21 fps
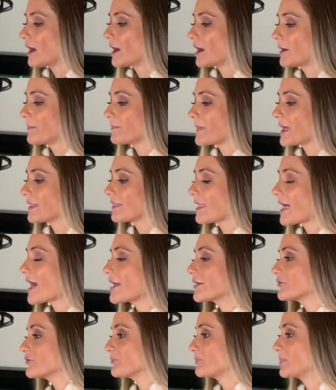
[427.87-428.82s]
um, a
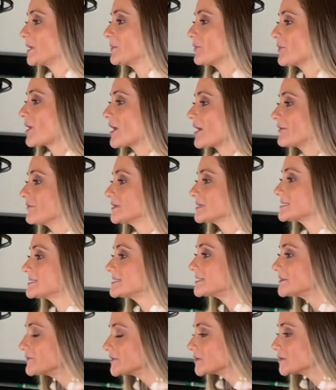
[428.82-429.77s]
lot of people have a
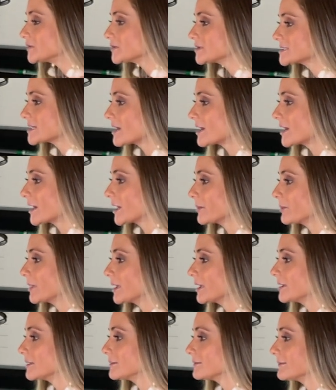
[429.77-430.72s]
difficult
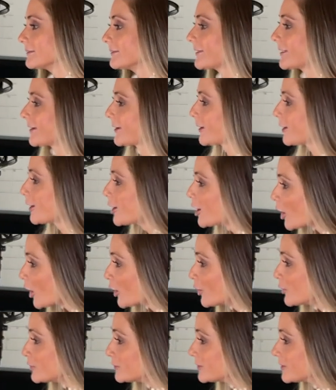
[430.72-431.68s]
time letting
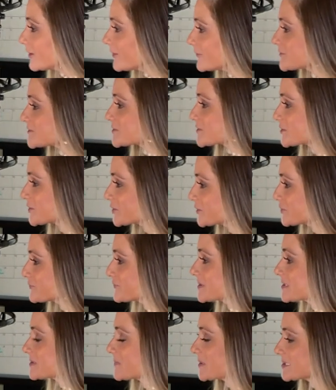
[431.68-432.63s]
go of
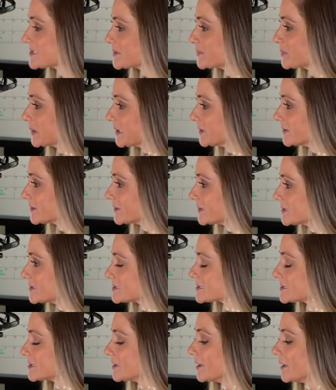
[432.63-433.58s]
certain
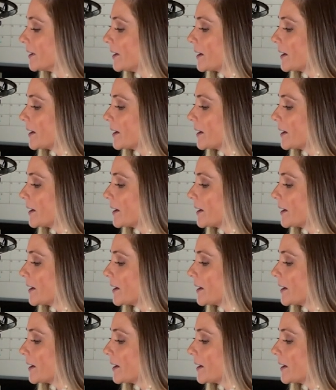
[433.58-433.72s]
responsibilities.